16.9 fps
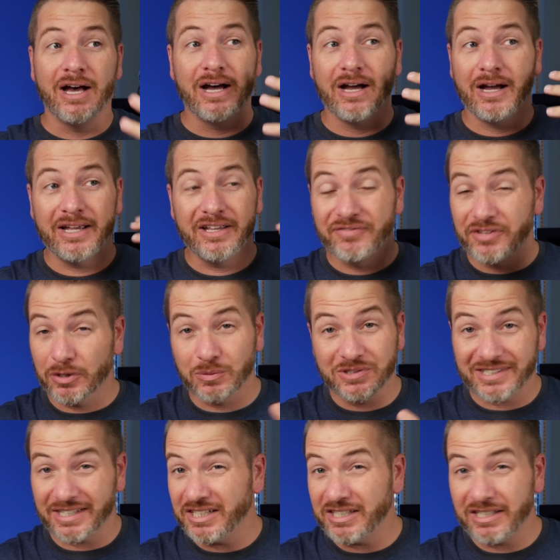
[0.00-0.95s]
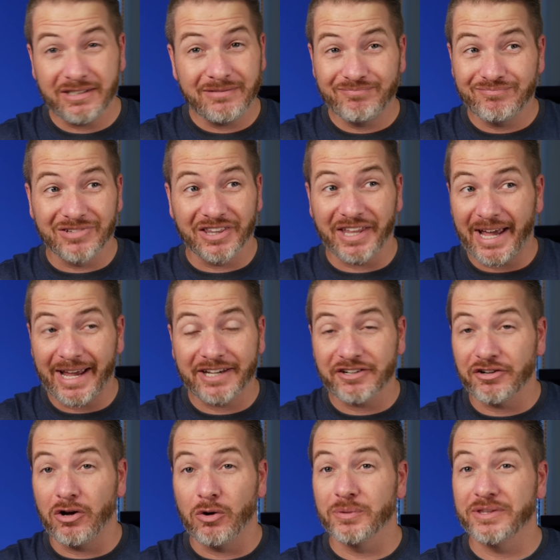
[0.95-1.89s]
Uh, if there was any lag
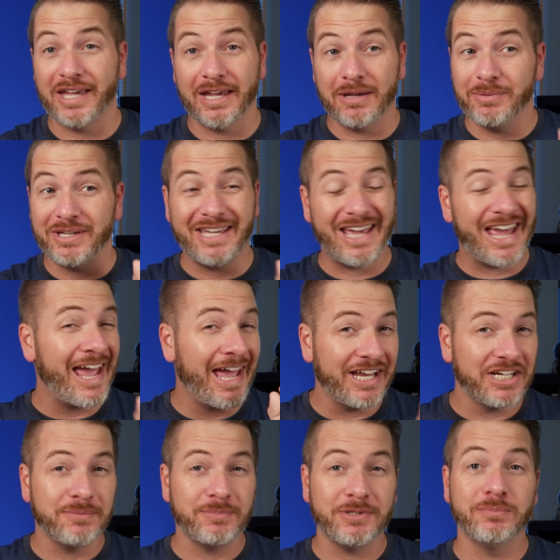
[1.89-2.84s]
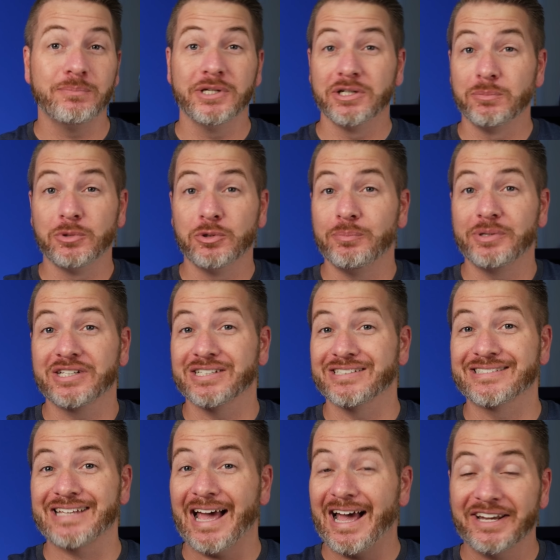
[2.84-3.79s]
at all with gaming, it had to be minimal
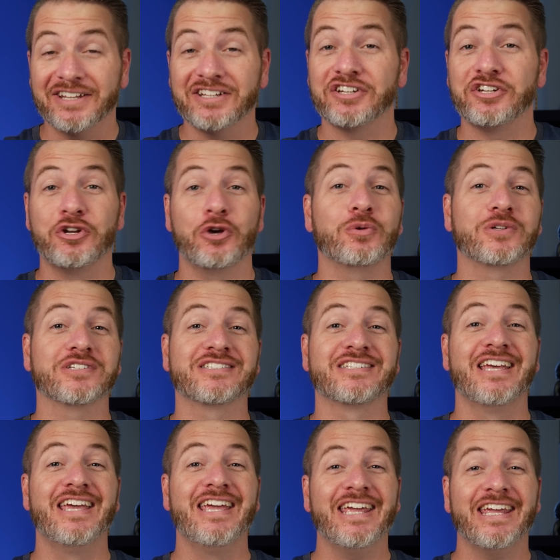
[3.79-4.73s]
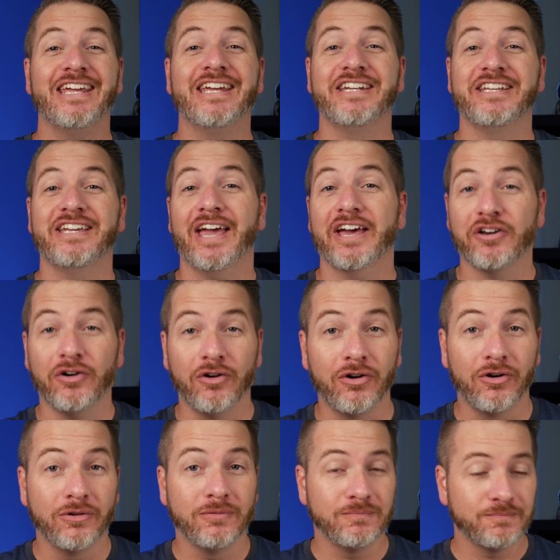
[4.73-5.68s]
because I didn't notice any at all.